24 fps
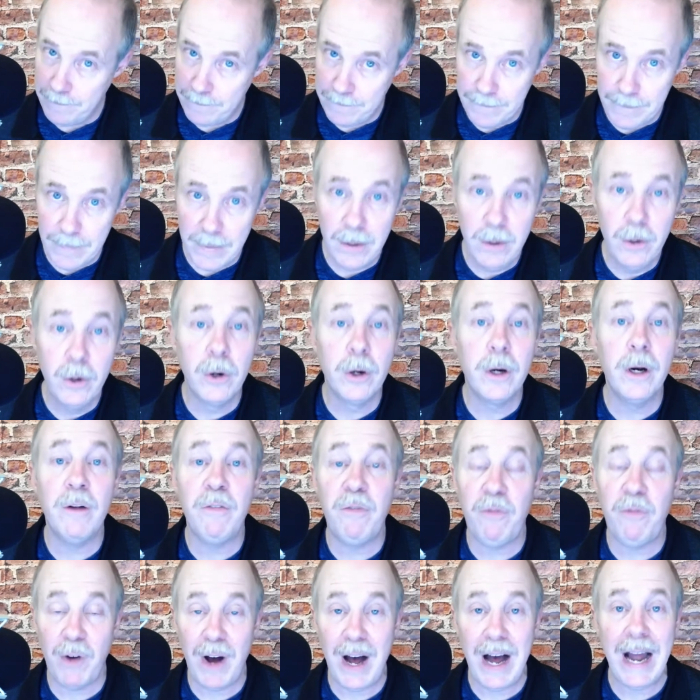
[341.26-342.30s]
you're going to
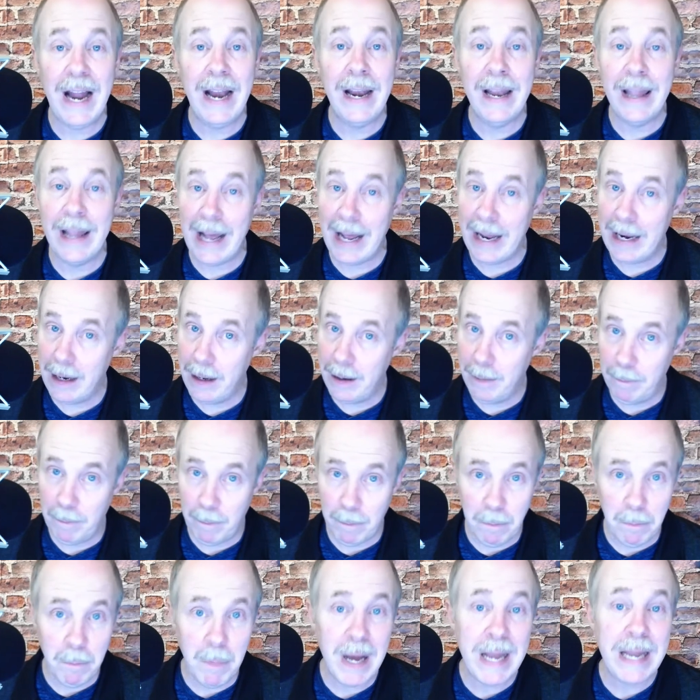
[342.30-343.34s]
find that
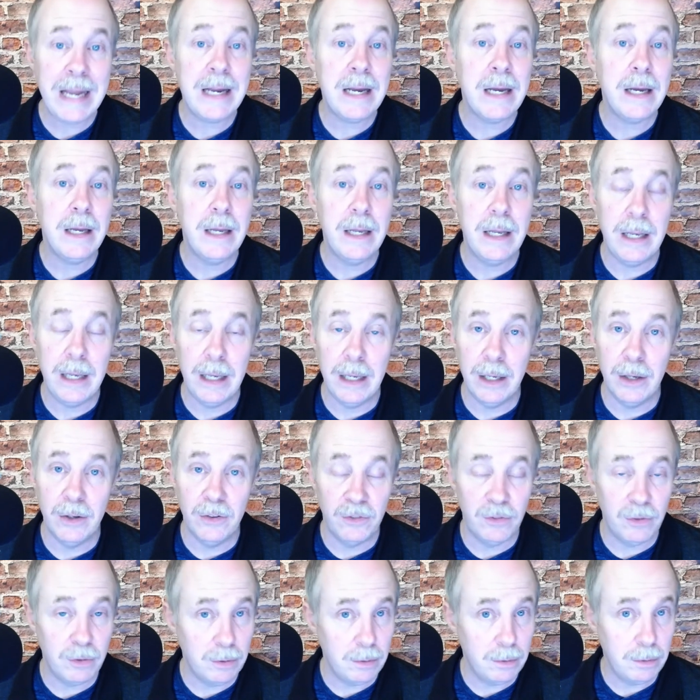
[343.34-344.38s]
Mike
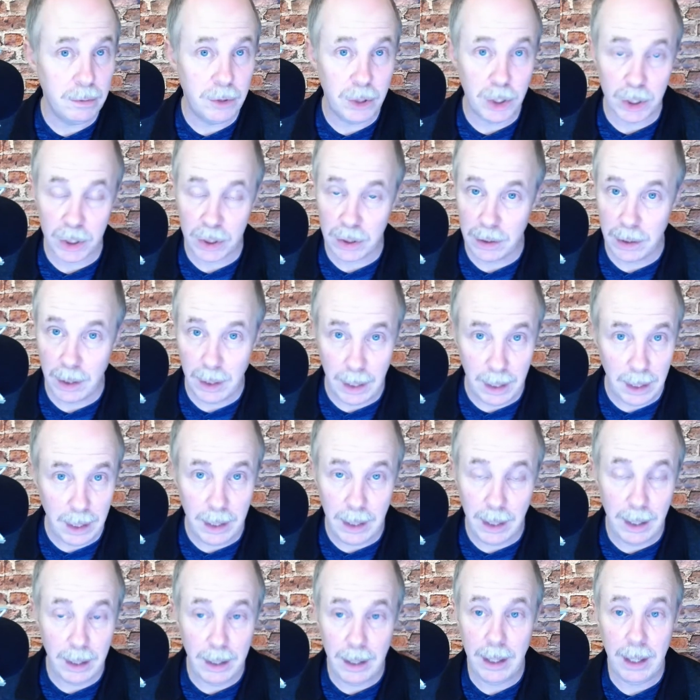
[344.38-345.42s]
is just,
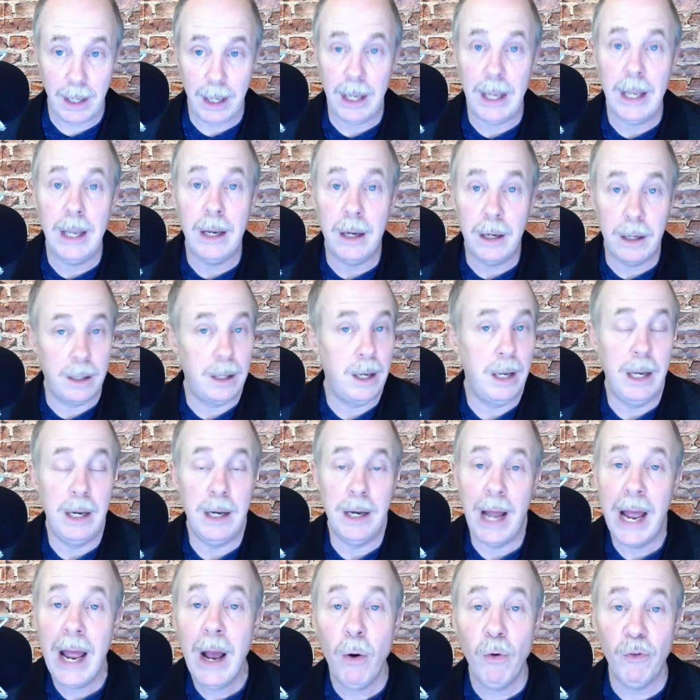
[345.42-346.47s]
he
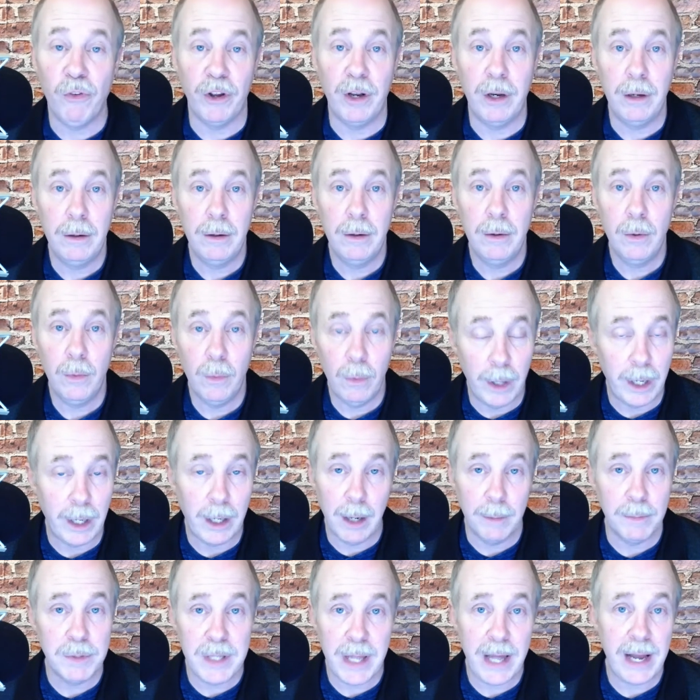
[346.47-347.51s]
nails it when it
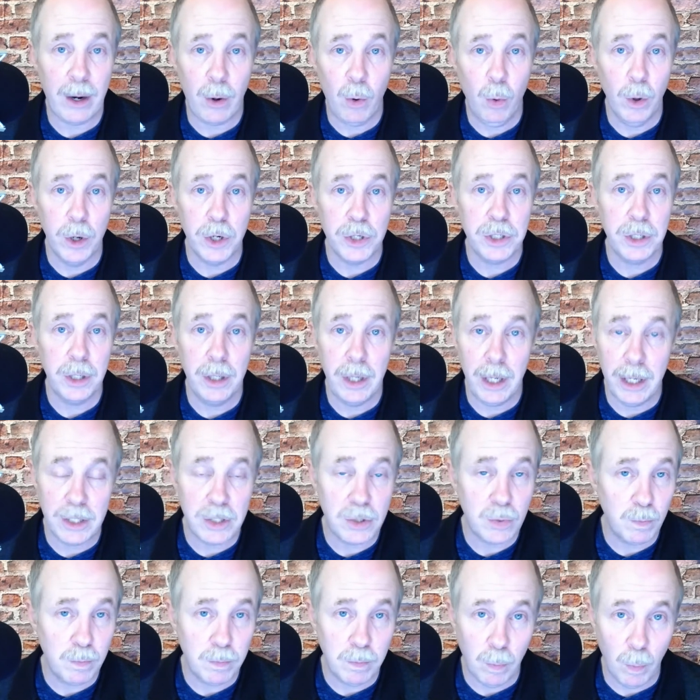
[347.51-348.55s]
comes to that course.
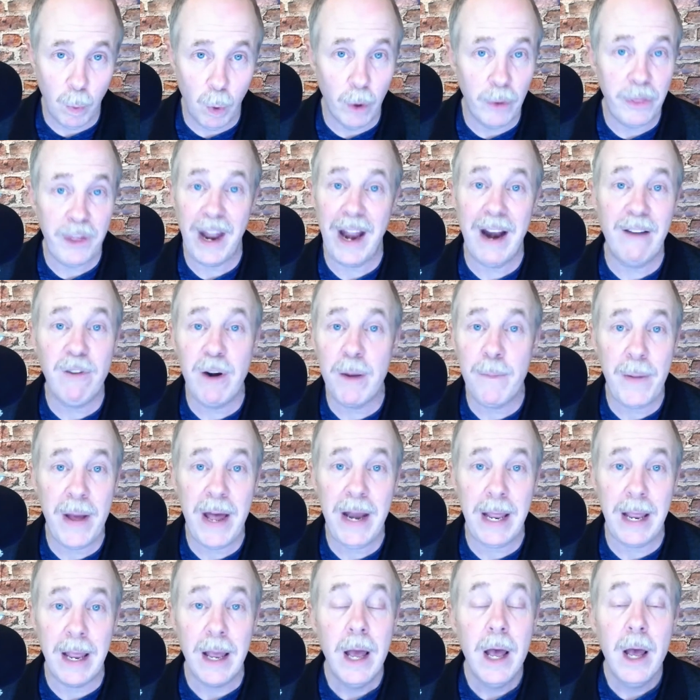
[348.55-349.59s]
It's worth every
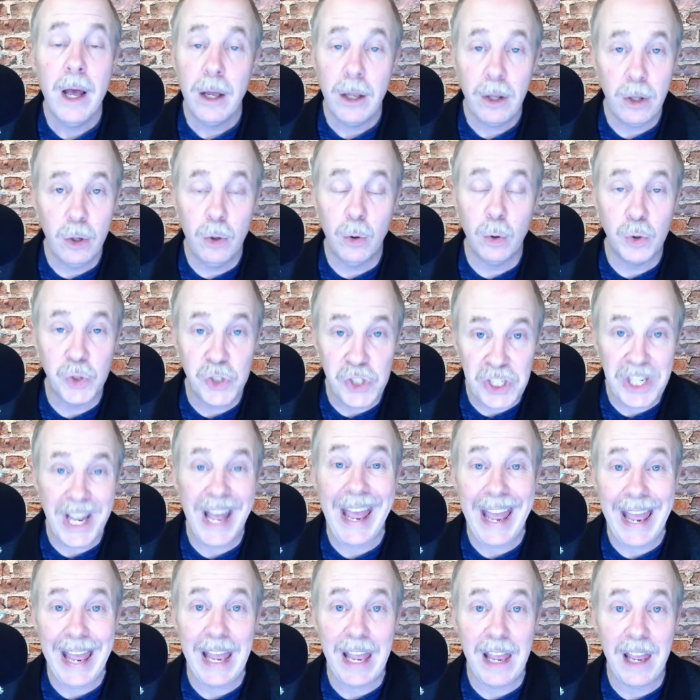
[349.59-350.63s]
penny. You'll
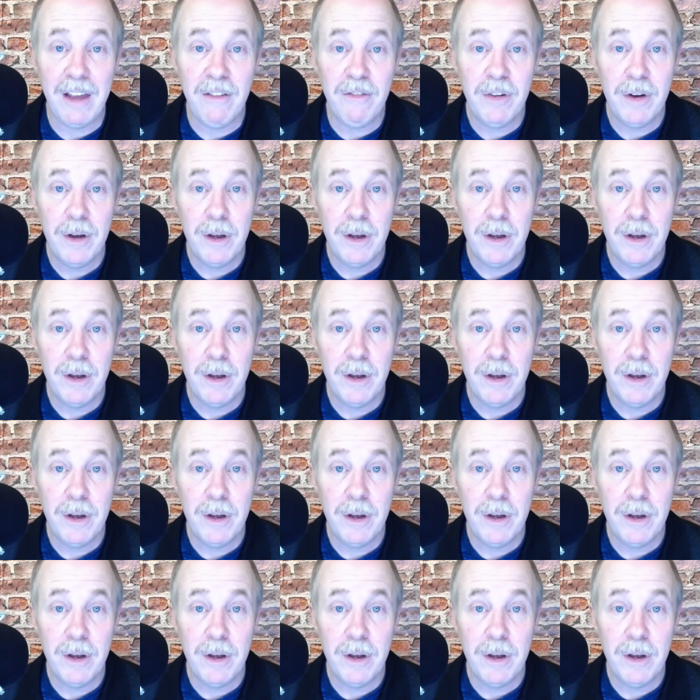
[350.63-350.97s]
save,